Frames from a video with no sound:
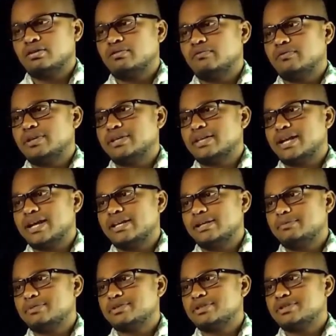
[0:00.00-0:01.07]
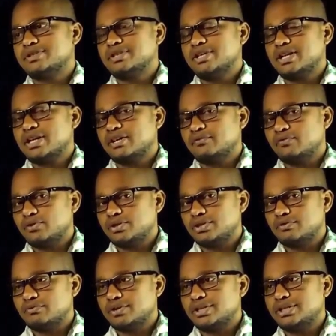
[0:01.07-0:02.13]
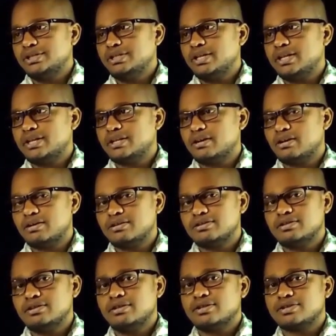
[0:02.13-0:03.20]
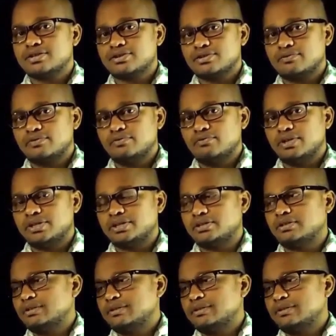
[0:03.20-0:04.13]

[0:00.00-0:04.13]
where I represents the current flowing in the winding and R is the resistance of the winding.